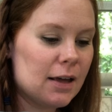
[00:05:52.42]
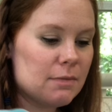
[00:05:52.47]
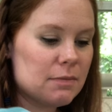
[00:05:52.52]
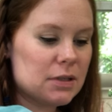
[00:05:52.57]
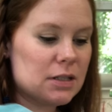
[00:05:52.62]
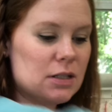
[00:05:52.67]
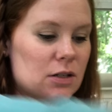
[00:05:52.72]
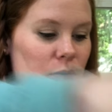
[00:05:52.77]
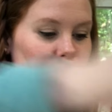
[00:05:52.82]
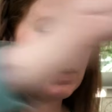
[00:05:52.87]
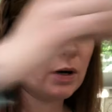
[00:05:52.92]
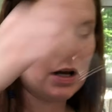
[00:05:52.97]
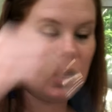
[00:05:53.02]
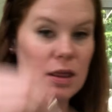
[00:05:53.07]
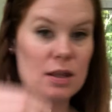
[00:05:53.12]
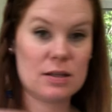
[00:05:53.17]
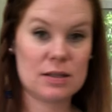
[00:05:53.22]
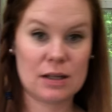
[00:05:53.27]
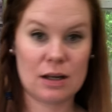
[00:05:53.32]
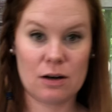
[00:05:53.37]
Still working
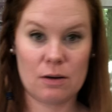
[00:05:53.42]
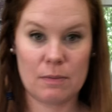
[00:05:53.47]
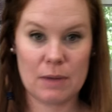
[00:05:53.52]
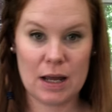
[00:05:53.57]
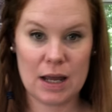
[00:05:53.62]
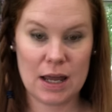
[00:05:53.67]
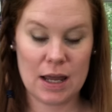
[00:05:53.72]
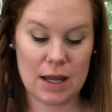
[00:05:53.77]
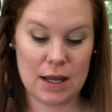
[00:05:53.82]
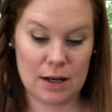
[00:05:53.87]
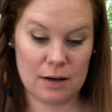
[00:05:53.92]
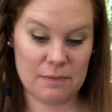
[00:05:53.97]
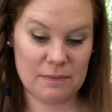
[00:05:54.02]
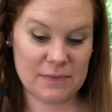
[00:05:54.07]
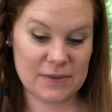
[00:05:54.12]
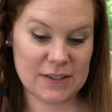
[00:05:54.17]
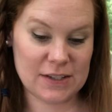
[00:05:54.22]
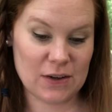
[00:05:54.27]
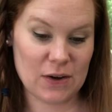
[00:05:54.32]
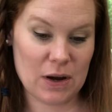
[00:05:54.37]
this out in my head.
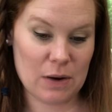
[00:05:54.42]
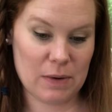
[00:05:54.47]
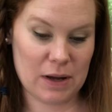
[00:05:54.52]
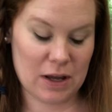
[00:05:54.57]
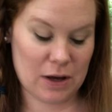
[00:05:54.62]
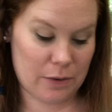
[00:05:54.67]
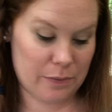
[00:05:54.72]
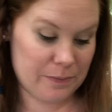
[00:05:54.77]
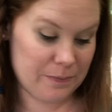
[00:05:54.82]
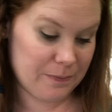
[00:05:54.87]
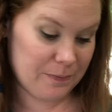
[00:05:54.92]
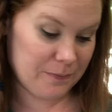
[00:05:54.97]
So here we go.